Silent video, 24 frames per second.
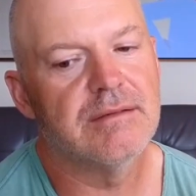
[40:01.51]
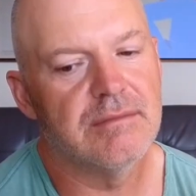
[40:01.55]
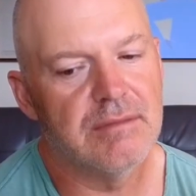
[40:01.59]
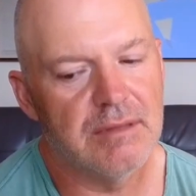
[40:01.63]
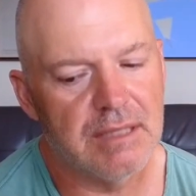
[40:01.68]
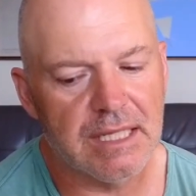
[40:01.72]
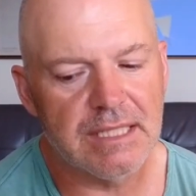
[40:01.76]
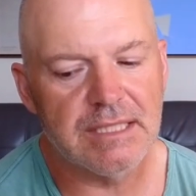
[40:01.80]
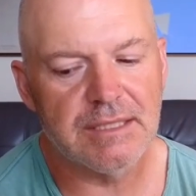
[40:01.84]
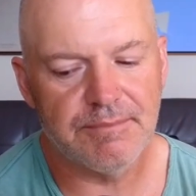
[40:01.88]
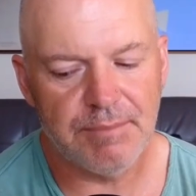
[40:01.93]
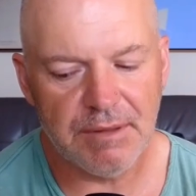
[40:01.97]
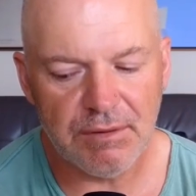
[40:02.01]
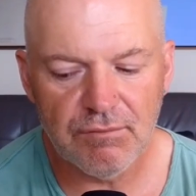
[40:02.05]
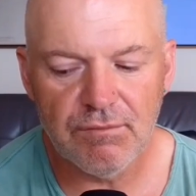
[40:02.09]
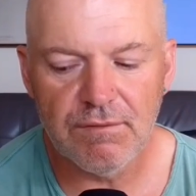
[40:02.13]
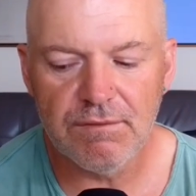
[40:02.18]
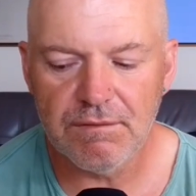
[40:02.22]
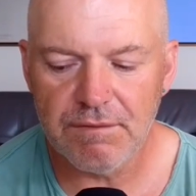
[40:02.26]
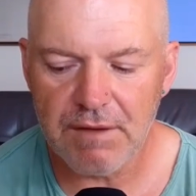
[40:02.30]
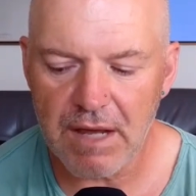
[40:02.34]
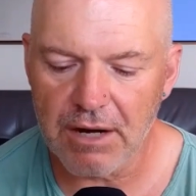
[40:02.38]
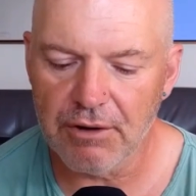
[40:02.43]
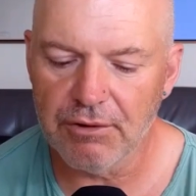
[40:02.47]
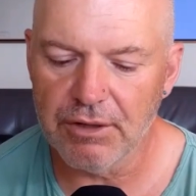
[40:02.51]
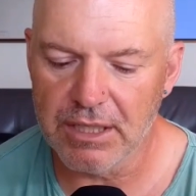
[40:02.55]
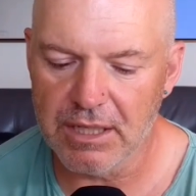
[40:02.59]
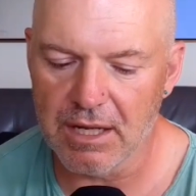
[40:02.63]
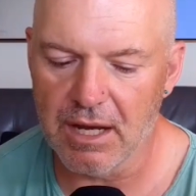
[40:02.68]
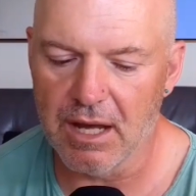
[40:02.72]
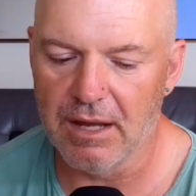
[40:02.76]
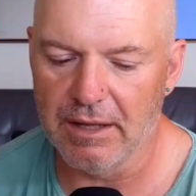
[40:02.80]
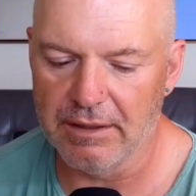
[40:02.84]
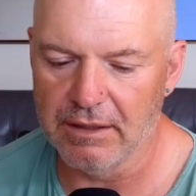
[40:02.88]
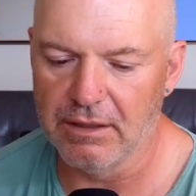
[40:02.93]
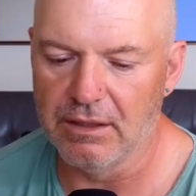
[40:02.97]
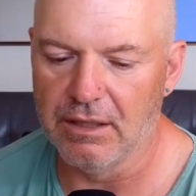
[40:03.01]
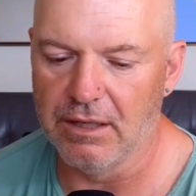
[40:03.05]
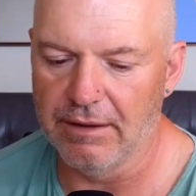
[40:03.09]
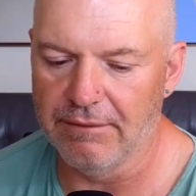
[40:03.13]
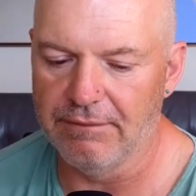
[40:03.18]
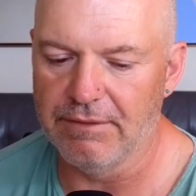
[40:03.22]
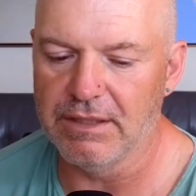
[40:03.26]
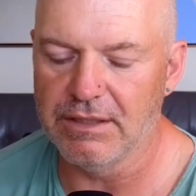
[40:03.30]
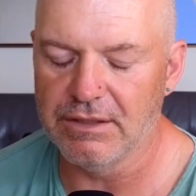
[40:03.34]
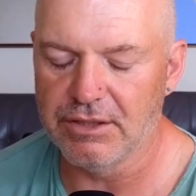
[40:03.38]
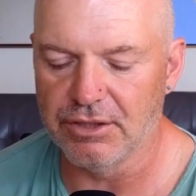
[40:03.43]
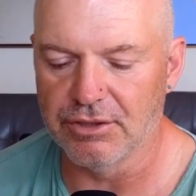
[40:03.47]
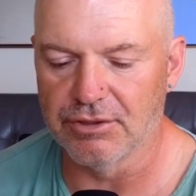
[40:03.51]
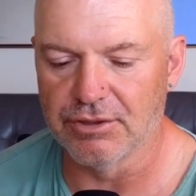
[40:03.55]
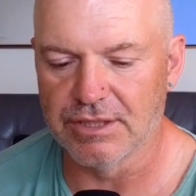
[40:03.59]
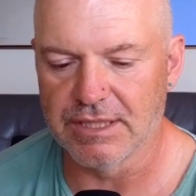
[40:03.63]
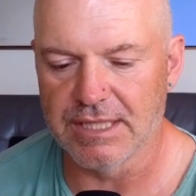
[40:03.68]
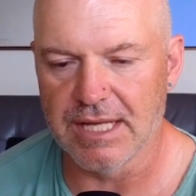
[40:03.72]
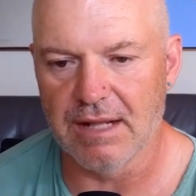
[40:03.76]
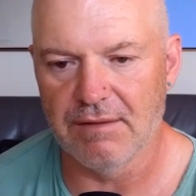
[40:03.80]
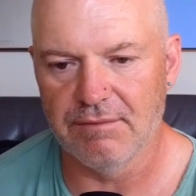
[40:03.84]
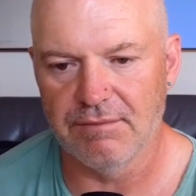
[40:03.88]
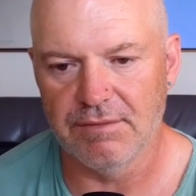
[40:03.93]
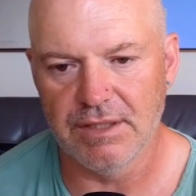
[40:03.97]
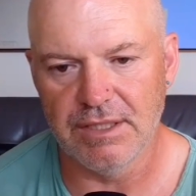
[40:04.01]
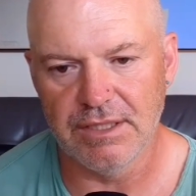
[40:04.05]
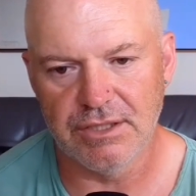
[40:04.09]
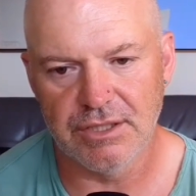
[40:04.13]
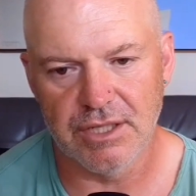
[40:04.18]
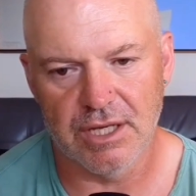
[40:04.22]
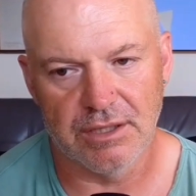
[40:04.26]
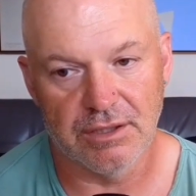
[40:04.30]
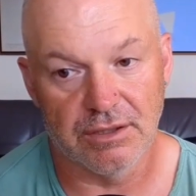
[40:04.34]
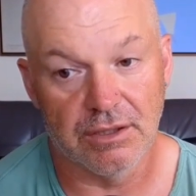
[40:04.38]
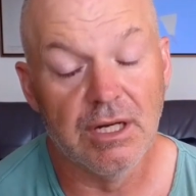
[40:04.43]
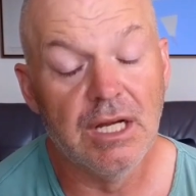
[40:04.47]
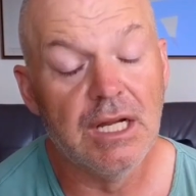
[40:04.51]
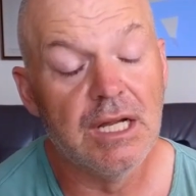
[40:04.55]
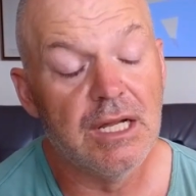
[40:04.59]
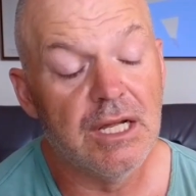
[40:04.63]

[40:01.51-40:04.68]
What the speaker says: Let's be very kind and loving to yourself and each other.